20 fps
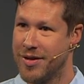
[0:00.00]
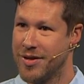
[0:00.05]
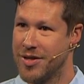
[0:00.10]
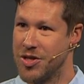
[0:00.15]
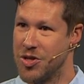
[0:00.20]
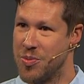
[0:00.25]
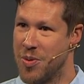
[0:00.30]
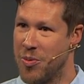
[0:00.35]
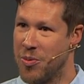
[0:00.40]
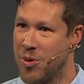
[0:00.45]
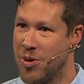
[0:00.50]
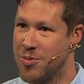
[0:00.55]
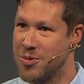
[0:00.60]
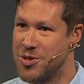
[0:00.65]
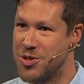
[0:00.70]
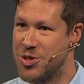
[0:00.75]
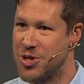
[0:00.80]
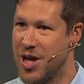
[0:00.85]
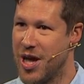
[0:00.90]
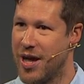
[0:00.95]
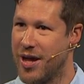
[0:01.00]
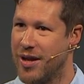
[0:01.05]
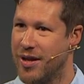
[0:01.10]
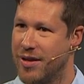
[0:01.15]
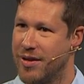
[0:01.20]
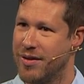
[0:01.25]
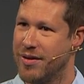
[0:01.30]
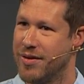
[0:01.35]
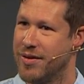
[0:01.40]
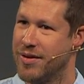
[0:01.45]
Do you remember what was said? Do
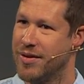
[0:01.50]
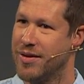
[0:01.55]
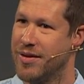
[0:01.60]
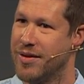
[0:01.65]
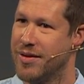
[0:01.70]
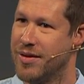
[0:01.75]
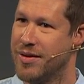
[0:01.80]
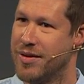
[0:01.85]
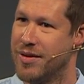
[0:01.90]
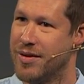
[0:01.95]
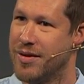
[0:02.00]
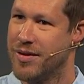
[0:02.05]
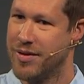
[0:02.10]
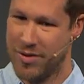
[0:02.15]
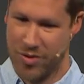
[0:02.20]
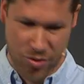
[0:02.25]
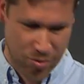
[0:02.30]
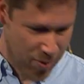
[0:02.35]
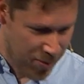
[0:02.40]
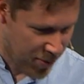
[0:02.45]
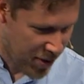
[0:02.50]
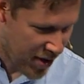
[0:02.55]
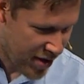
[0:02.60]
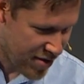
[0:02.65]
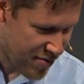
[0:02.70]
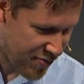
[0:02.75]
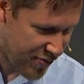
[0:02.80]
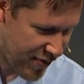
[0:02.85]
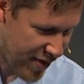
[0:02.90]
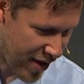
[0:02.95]
you remember how
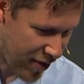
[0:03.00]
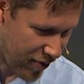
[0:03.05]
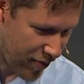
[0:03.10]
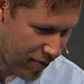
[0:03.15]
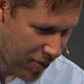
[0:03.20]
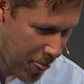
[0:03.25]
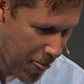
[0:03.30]
you felt?